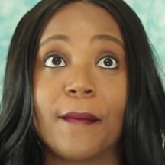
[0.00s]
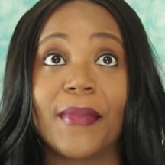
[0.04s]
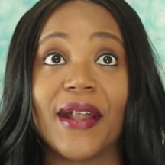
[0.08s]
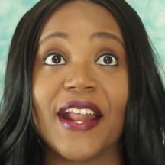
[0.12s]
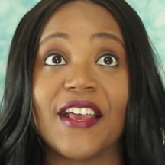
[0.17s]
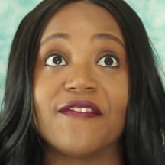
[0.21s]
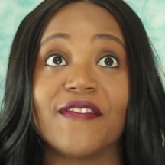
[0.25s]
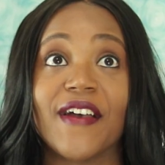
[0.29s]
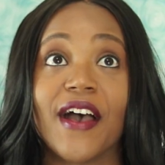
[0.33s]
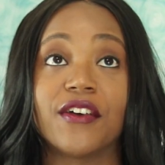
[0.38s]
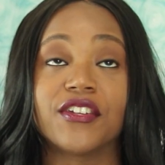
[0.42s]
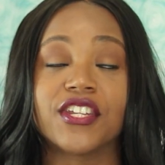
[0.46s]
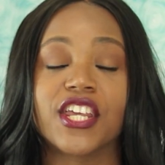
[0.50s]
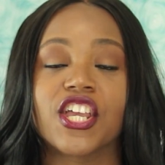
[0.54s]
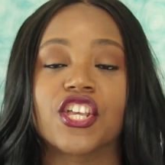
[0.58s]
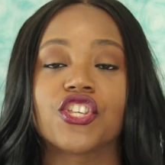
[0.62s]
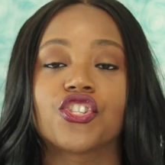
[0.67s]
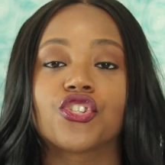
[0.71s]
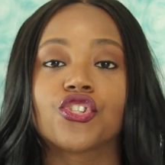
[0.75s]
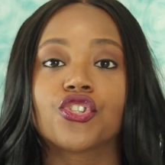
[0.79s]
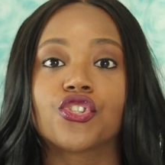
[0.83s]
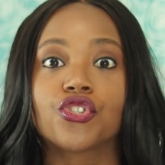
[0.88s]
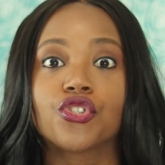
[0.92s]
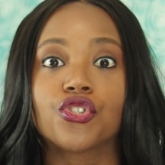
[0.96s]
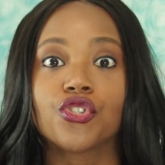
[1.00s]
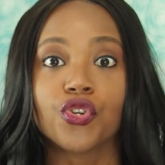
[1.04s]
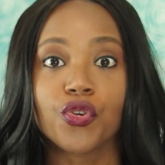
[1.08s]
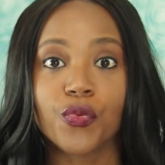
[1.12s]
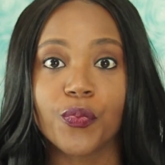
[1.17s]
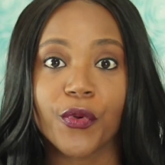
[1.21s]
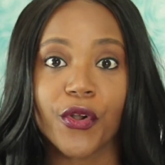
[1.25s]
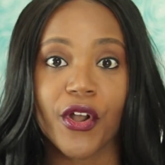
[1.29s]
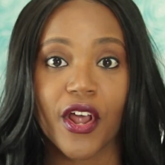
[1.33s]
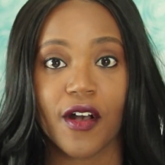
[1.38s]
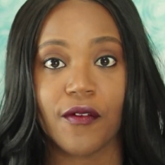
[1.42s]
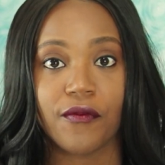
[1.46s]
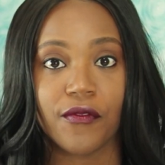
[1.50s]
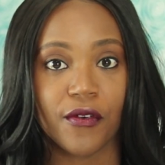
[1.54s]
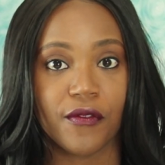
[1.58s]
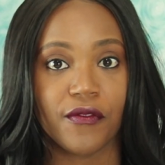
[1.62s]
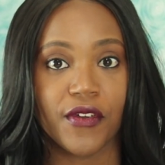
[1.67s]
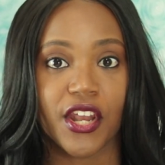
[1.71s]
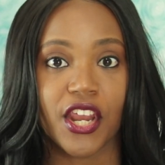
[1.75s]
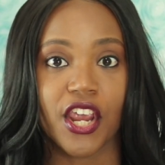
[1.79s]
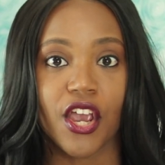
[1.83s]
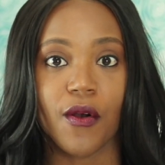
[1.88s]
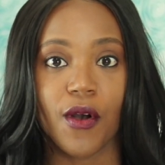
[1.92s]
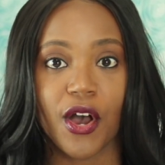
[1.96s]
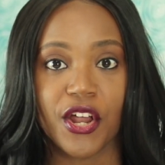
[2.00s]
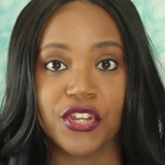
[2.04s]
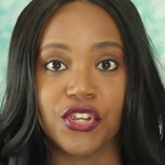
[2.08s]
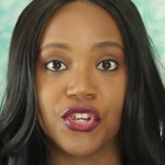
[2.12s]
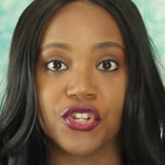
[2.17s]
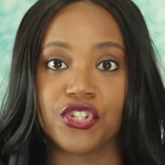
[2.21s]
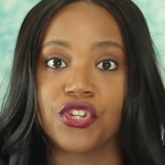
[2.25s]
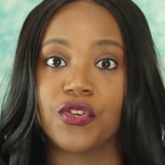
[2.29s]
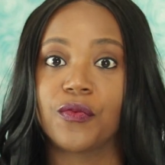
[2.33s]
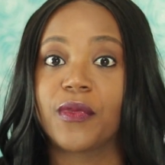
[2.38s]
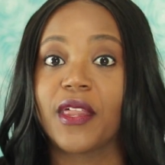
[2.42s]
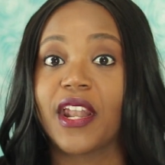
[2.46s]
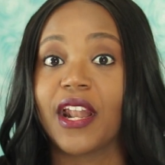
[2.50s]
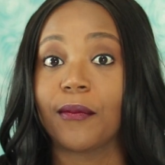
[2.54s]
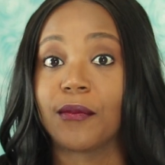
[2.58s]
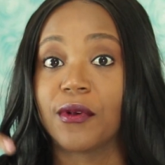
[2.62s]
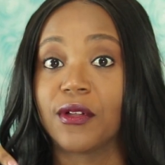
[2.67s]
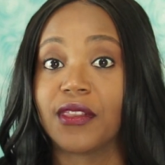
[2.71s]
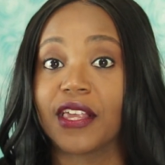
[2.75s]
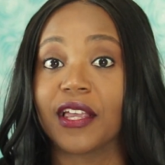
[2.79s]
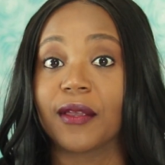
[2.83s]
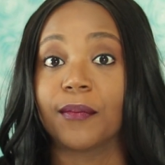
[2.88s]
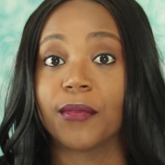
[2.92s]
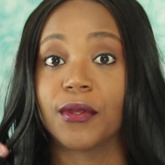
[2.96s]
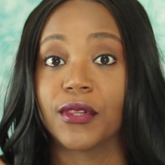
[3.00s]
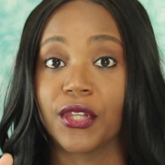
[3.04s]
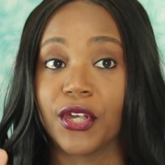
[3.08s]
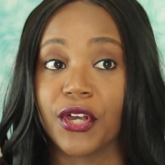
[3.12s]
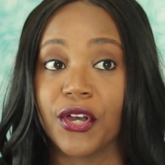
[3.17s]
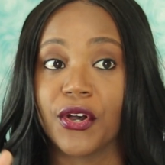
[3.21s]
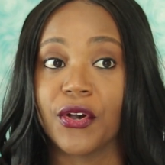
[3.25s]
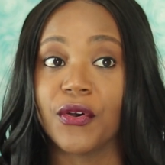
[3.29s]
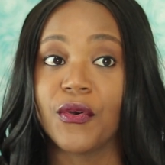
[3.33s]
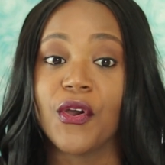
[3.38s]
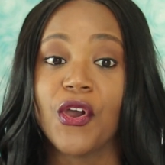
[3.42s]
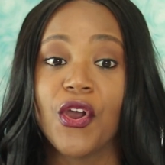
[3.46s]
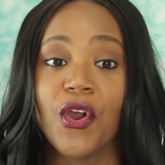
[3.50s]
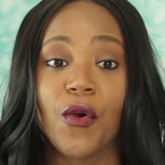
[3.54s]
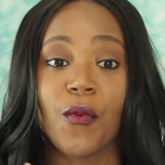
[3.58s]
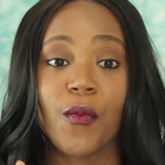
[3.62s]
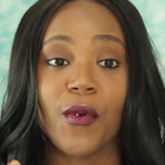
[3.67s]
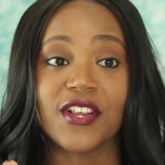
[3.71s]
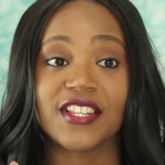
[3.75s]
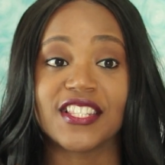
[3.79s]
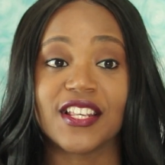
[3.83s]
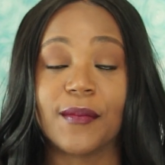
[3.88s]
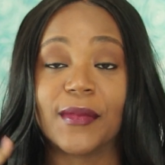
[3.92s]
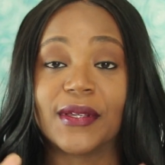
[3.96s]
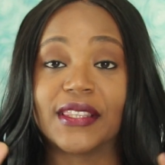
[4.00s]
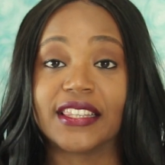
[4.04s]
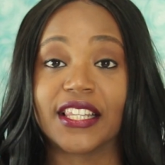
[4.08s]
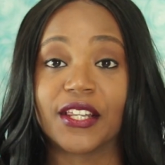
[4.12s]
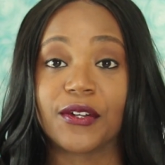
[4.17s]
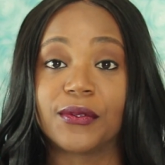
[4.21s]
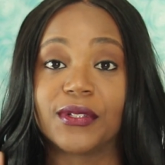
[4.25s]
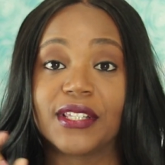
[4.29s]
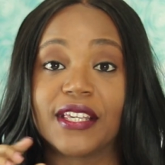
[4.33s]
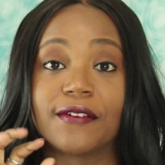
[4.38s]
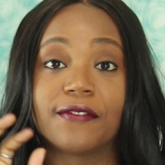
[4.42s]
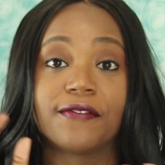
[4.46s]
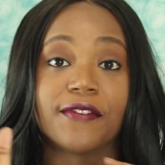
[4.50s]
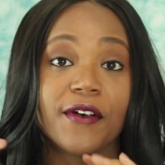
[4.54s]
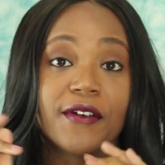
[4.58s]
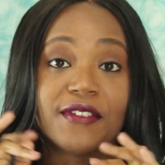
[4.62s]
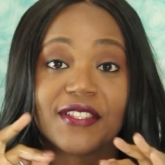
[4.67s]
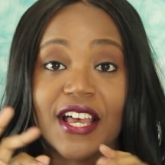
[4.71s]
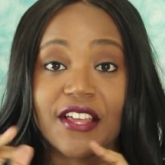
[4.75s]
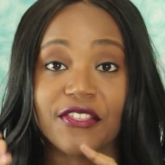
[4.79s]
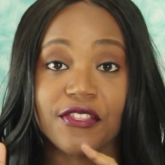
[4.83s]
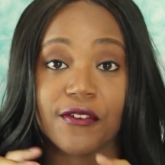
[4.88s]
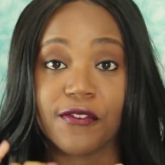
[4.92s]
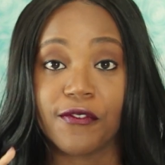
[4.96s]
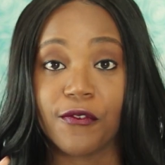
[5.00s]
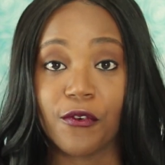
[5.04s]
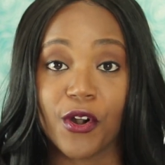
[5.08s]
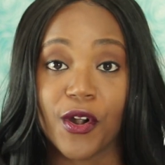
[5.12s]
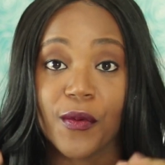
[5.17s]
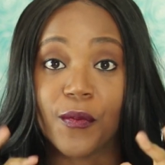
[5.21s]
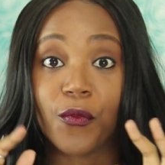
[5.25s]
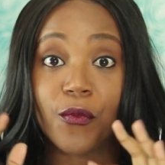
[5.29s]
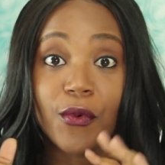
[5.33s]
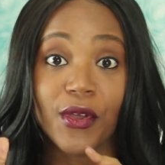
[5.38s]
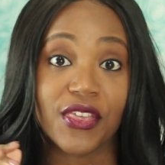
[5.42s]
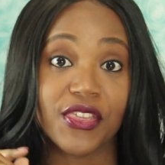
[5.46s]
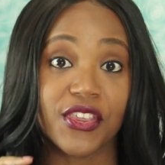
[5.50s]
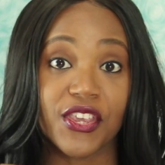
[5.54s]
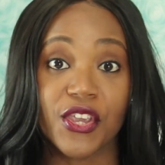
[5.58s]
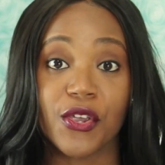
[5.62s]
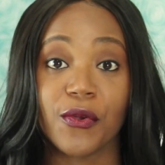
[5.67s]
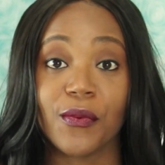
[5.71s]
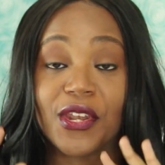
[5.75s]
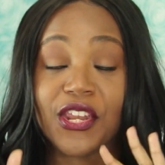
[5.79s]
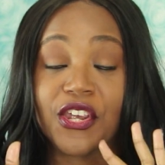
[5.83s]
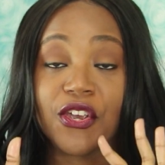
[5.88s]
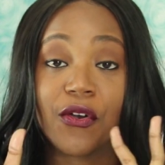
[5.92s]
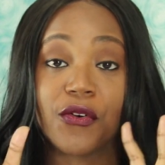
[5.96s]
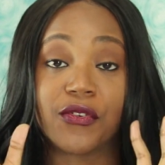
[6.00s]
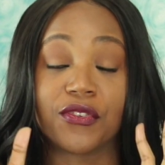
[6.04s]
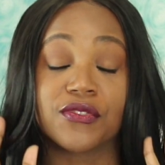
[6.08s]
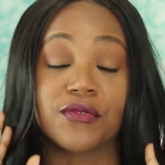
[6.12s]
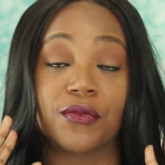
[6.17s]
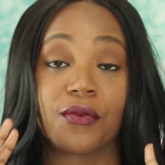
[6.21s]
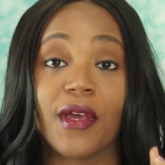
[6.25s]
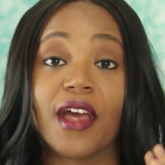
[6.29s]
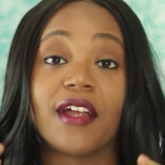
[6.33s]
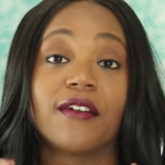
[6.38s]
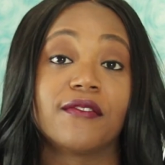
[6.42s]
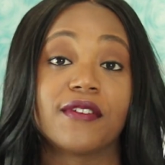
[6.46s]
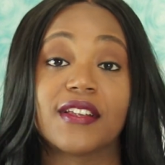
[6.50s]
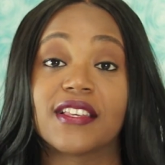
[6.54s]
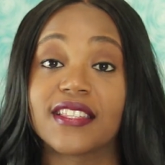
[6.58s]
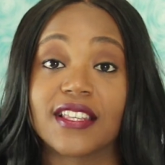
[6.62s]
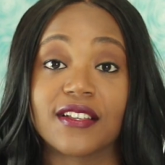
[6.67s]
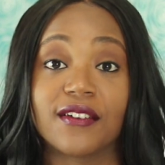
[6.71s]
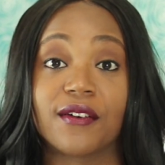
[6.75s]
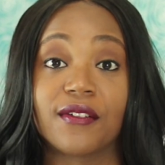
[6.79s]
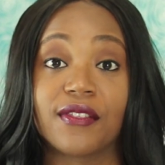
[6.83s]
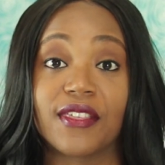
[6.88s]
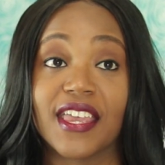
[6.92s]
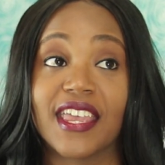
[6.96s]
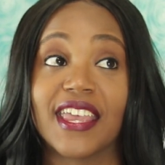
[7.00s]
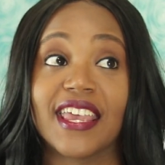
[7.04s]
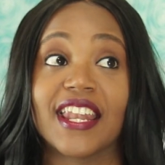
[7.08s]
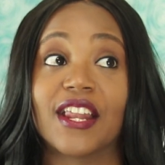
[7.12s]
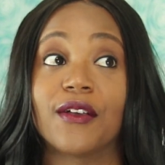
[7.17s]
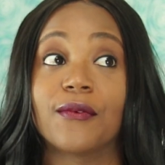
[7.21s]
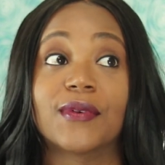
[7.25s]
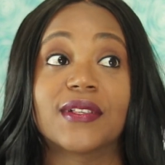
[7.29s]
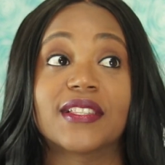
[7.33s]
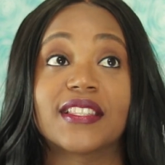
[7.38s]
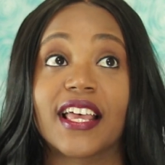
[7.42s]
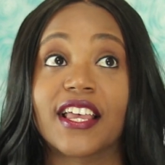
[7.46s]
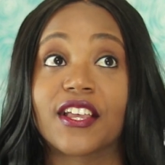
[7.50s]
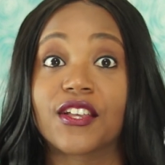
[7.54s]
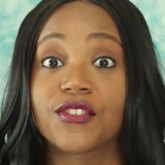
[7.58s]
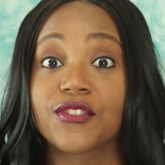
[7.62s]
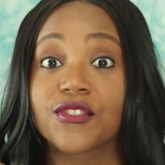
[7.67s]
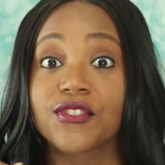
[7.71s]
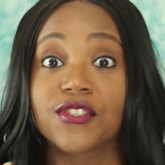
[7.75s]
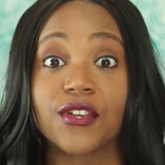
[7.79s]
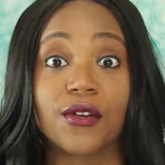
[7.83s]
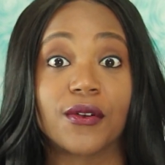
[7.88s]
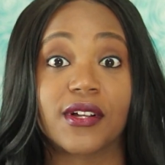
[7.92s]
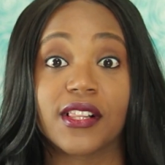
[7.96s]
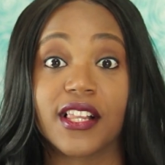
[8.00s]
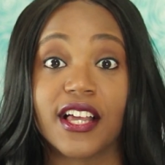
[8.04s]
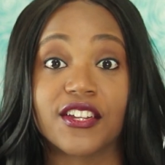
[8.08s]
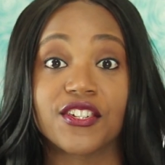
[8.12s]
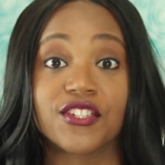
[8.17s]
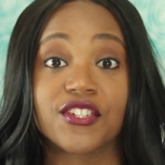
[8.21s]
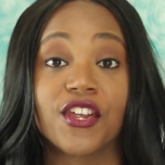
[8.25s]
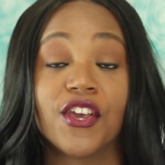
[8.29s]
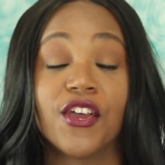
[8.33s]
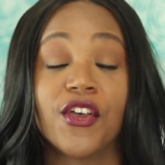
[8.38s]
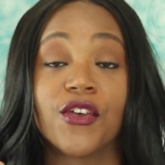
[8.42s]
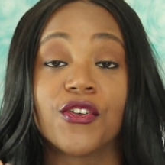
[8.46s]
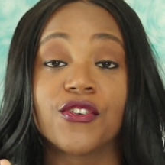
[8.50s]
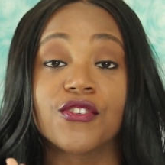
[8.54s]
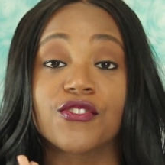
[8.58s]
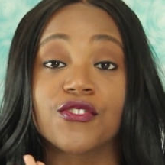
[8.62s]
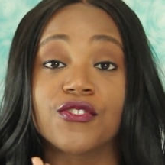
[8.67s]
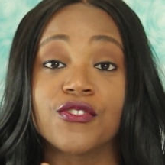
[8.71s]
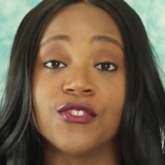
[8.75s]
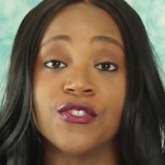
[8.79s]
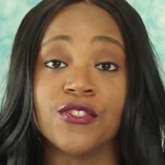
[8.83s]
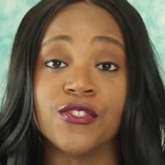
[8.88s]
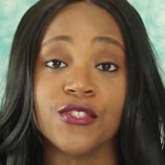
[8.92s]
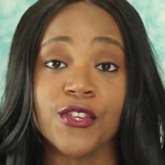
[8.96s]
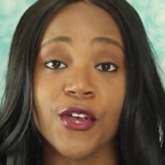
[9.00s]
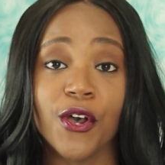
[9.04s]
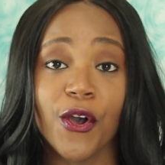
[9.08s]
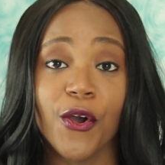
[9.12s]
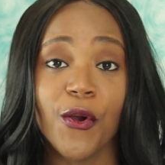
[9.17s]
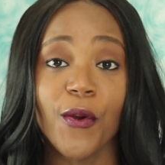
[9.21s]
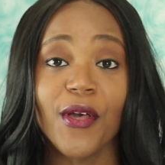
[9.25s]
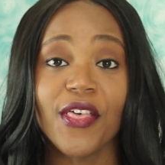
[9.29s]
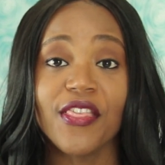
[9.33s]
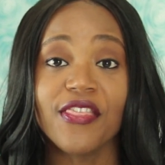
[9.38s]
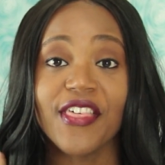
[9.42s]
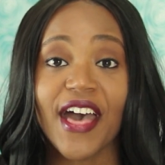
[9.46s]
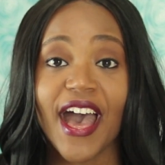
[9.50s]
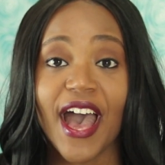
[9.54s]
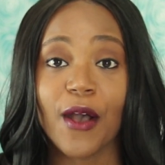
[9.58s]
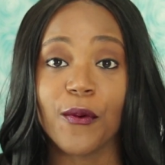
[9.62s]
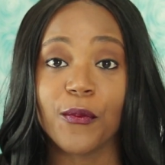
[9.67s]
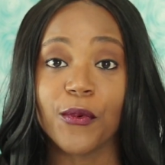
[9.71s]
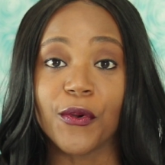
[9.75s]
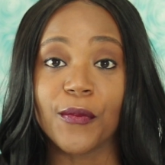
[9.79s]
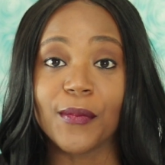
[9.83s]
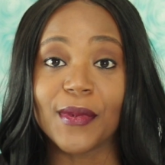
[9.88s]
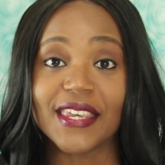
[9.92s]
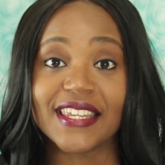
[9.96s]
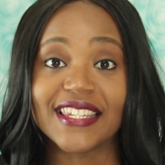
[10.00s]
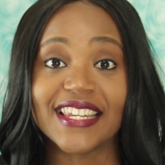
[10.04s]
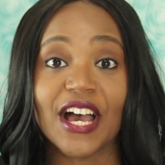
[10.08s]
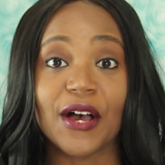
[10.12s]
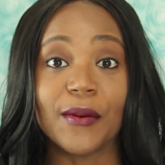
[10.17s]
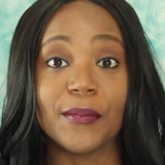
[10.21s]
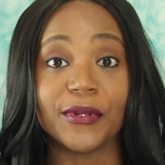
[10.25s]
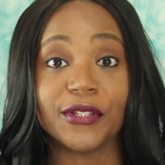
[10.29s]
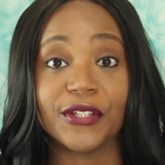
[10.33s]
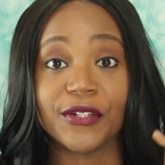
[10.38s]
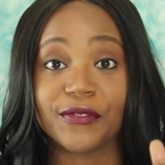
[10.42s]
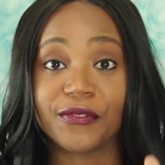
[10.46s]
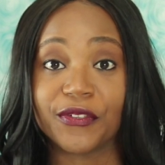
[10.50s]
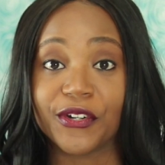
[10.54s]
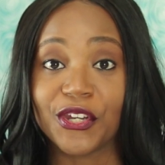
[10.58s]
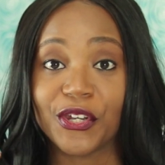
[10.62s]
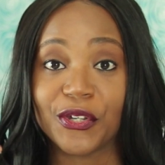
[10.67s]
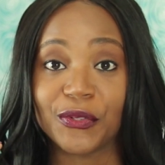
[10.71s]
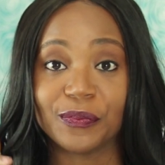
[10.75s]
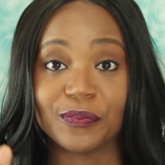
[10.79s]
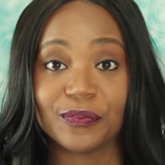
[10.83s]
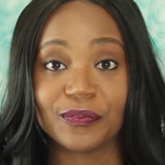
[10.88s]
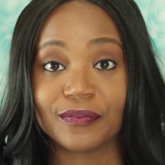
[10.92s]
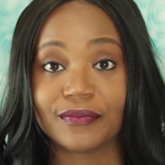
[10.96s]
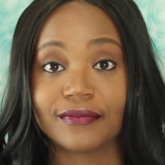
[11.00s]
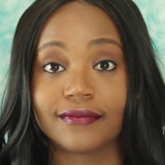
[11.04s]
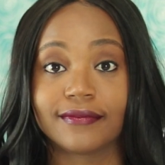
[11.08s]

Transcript: but I found a super helpful video on YouTube that I will link below where someone literally fills out the form with you and he goes through every single thing, and it was like so clutch. So that will be down below for you.